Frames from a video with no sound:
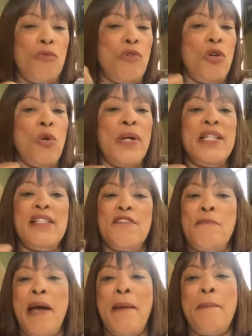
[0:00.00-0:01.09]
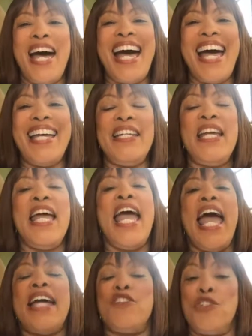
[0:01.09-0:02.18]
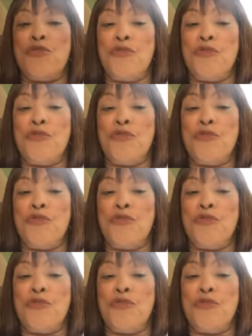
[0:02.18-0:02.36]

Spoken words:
loins of my mind and just